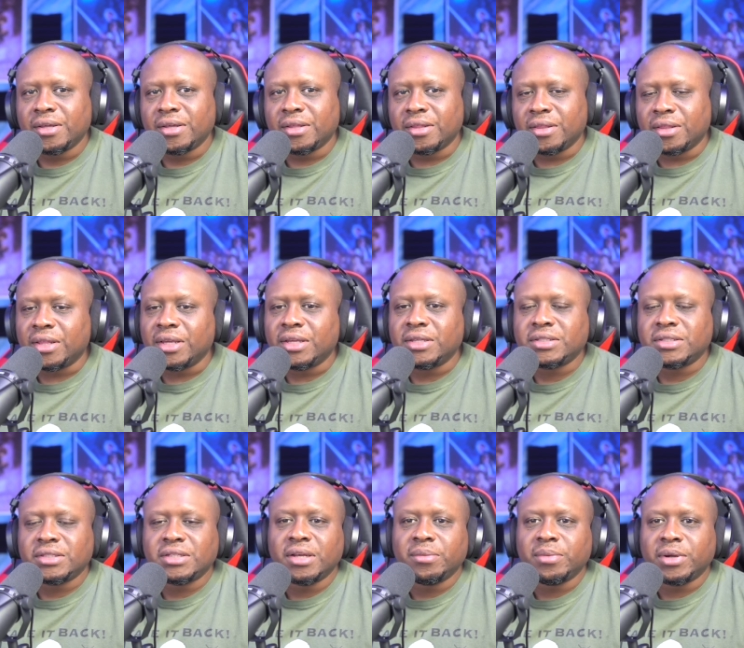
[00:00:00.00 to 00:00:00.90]
these
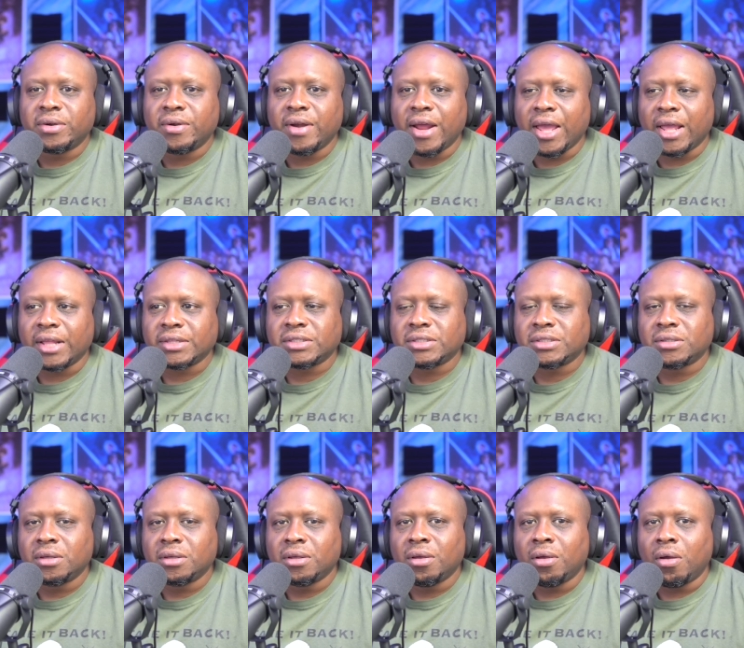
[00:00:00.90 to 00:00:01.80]
Democrats
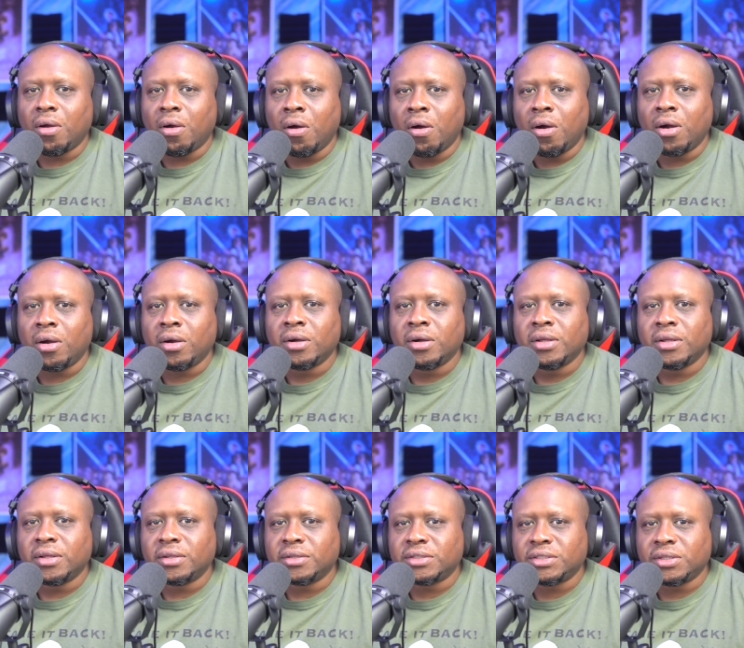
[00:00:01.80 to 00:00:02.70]
are
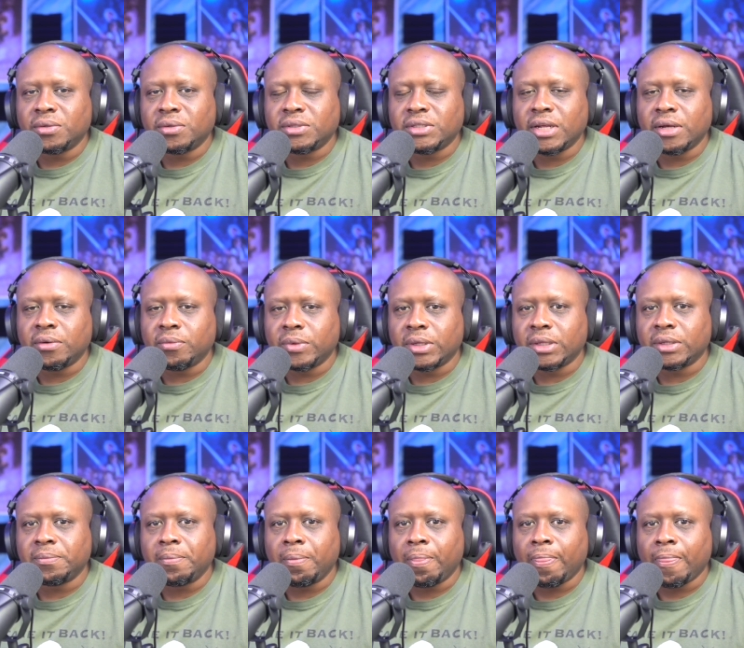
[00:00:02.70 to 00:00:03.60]
associating with.
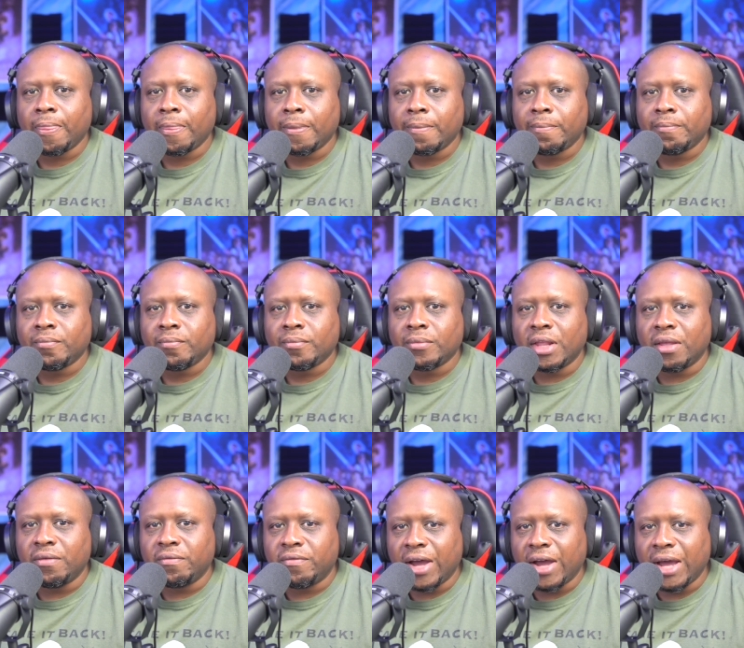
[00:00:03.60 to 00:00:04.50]

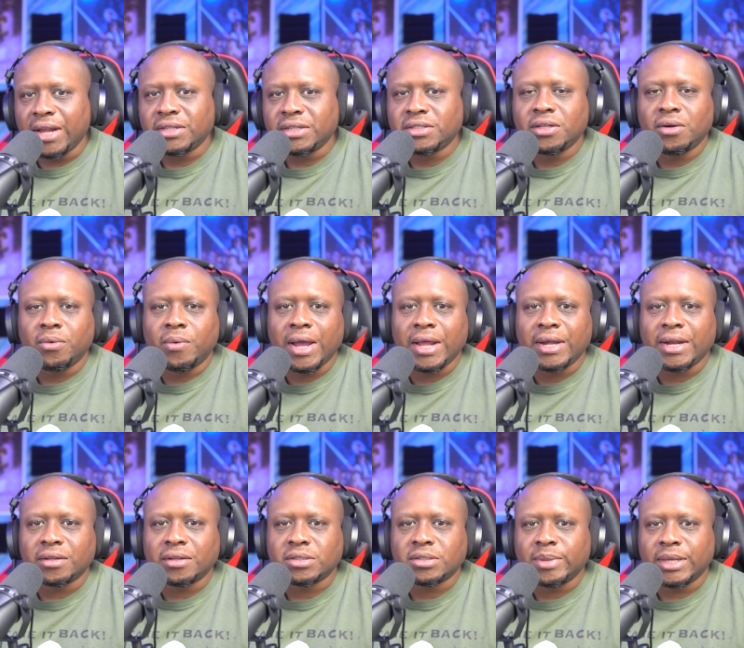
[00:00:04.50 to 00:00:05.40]
Invited to the White
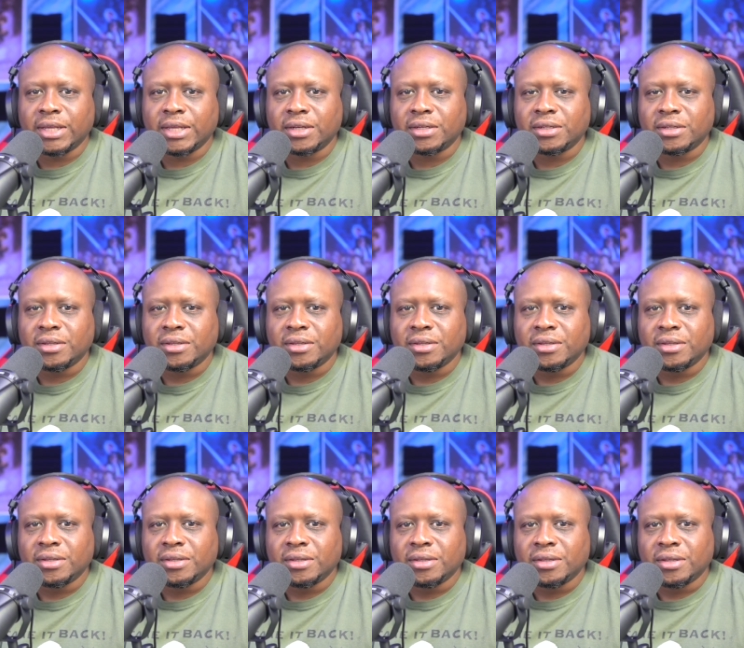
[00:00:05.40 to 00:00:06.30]
House, man.
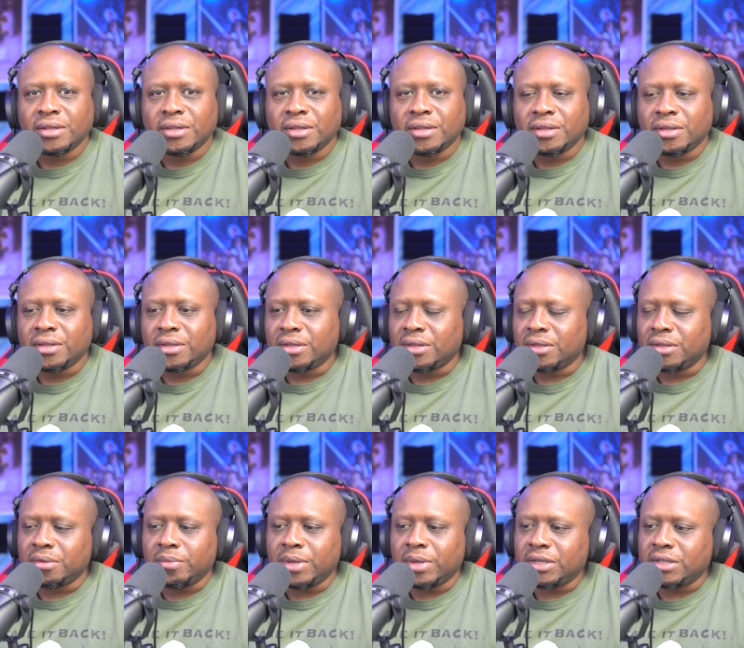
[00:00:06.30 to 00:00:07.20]

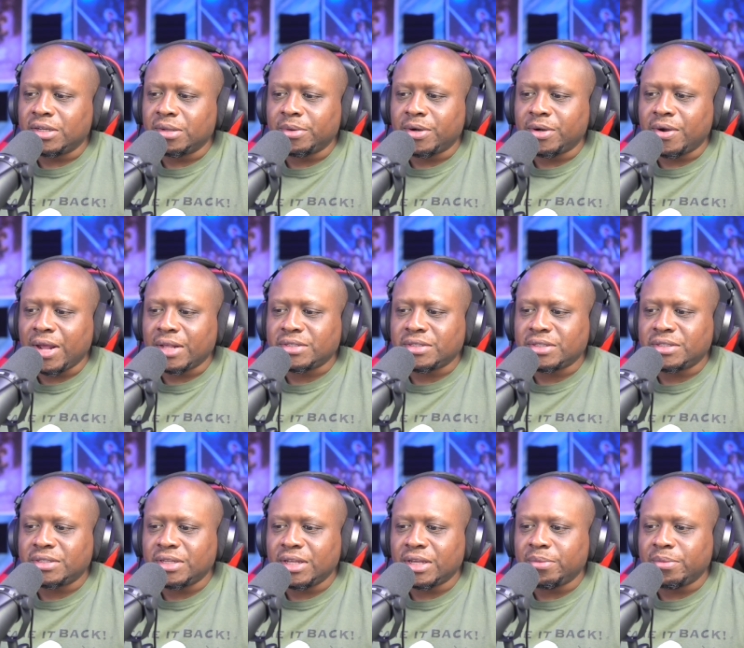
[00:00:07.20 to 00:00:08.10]
Man, Democrats are
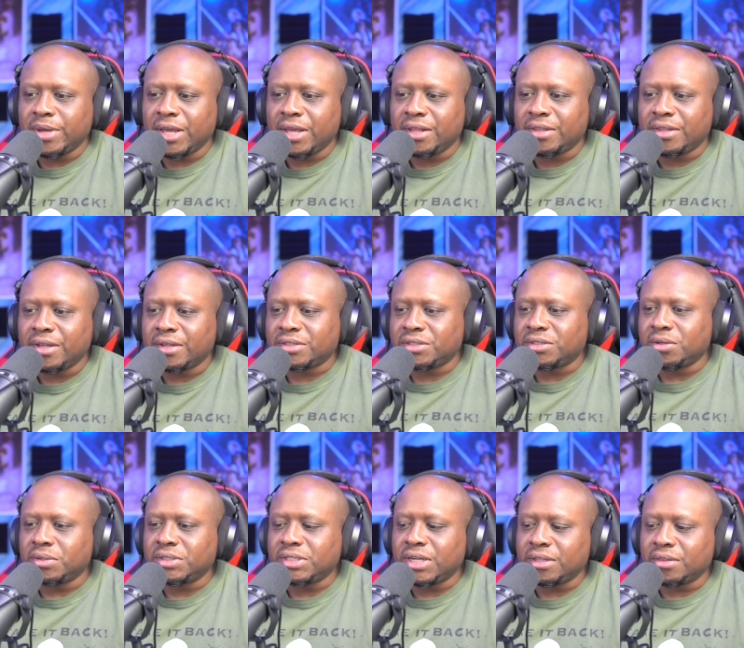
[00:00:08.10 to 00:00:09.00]
sick, man. They
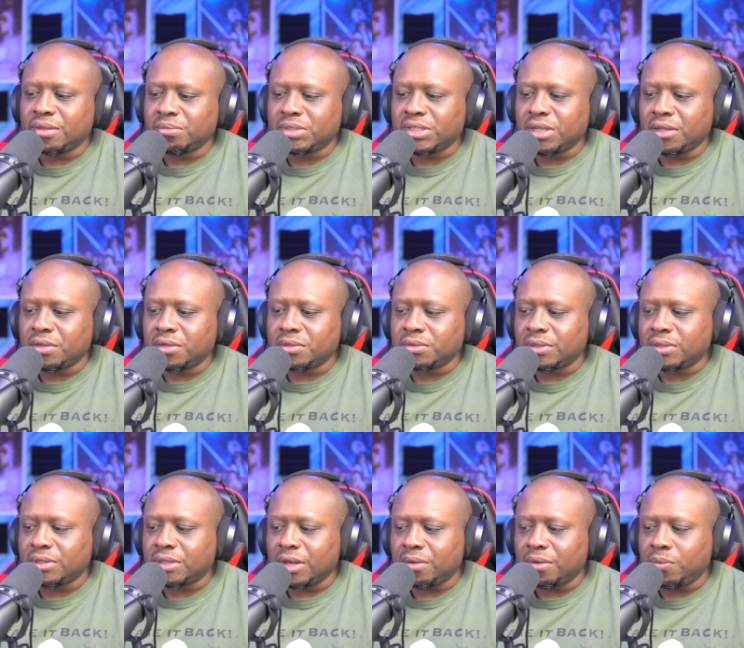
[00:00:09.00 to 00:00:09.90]
associate themselves
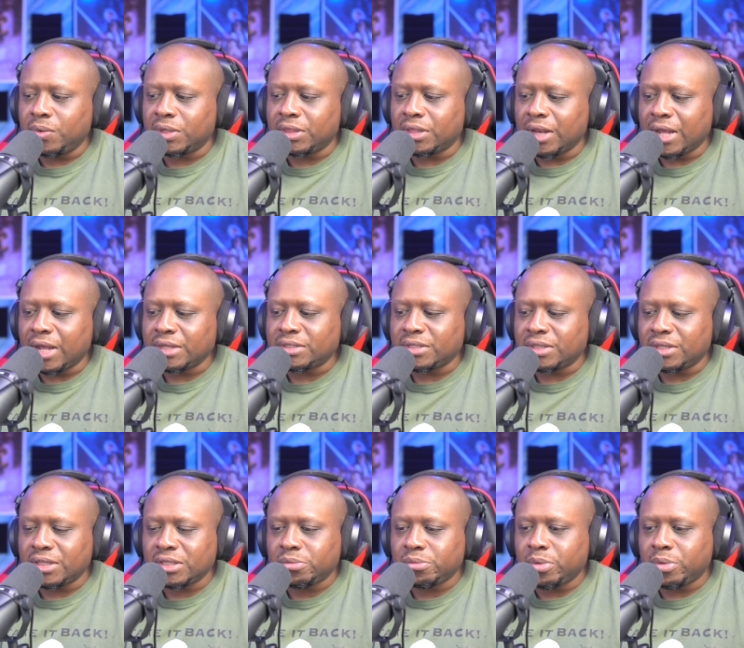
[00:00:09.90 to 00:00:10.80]
with the likes of
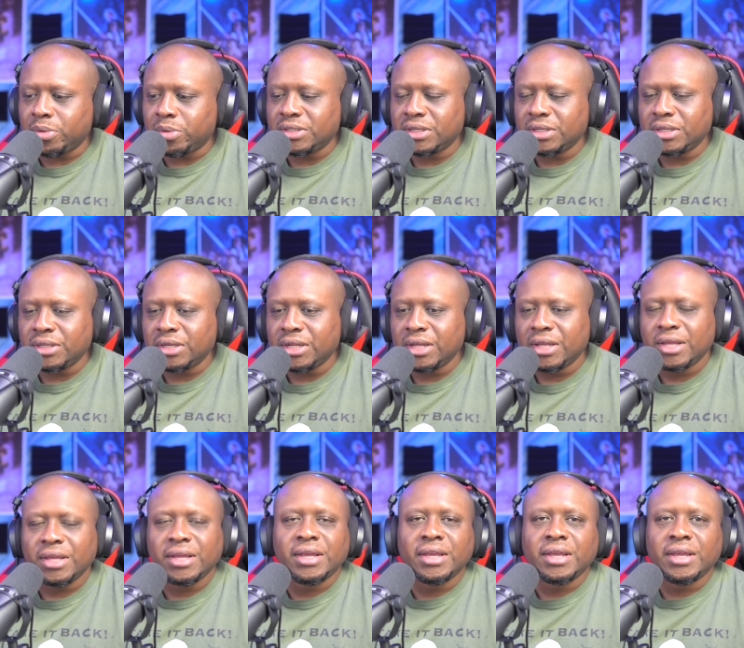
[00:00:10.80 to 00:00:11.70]
this person
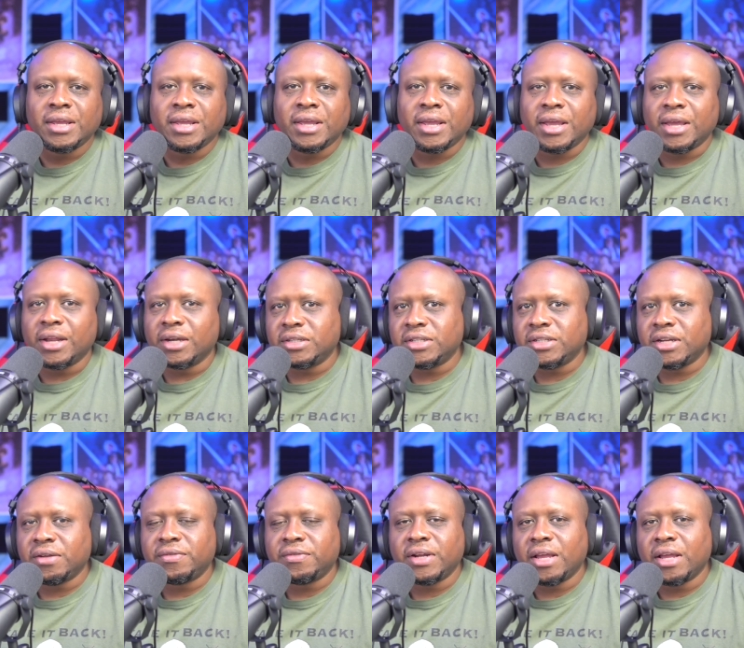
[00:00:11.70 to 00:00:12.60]
and
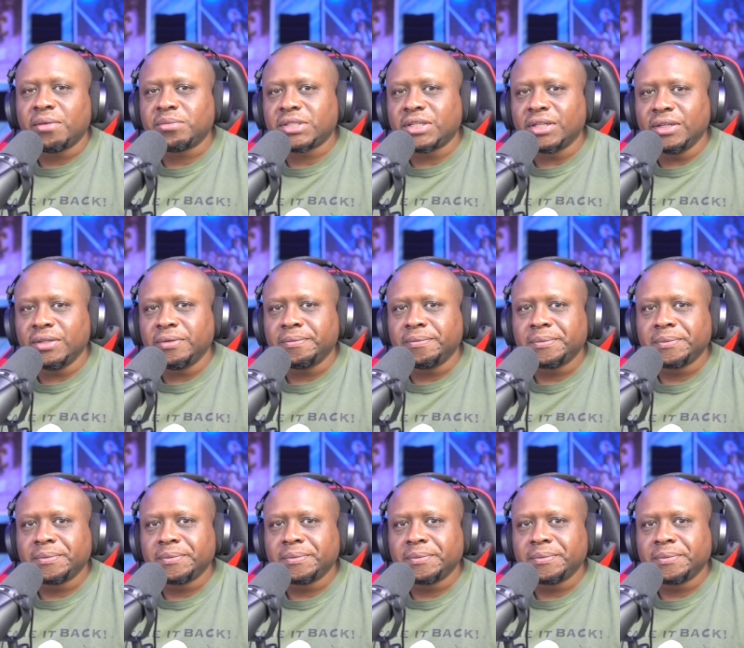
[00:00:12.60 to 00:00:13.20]
Jeffrey Epstein.